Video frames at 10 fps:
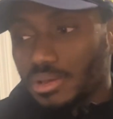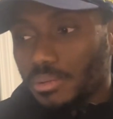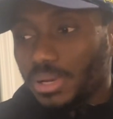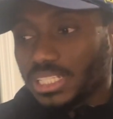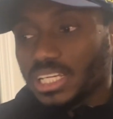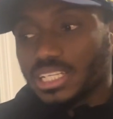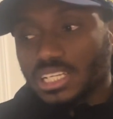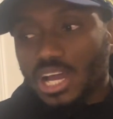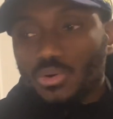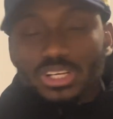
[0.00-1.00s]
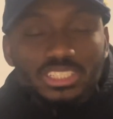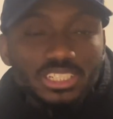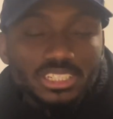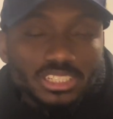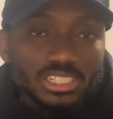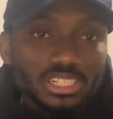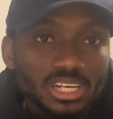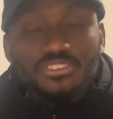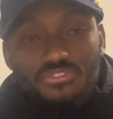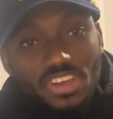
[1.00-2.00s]
But hey, that was the
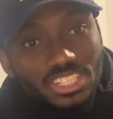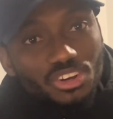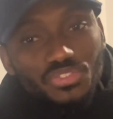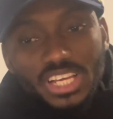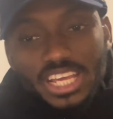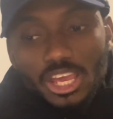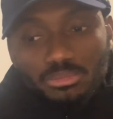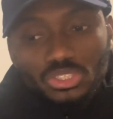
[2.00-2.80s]
fate of the game.